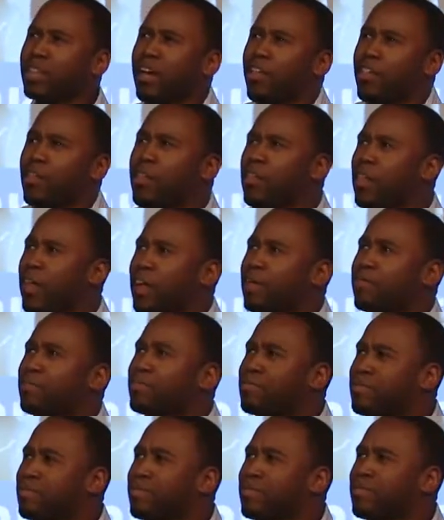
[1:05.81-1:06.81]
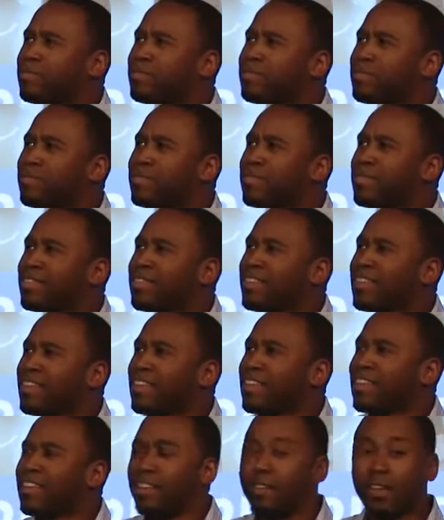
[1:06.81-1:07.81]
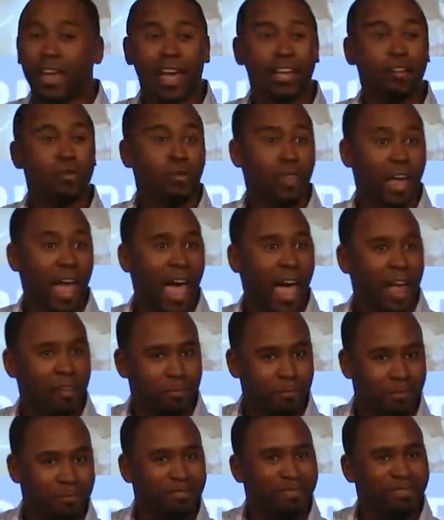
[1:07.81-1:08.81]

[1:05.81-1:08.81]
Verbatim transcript: the other thing? You can't do that.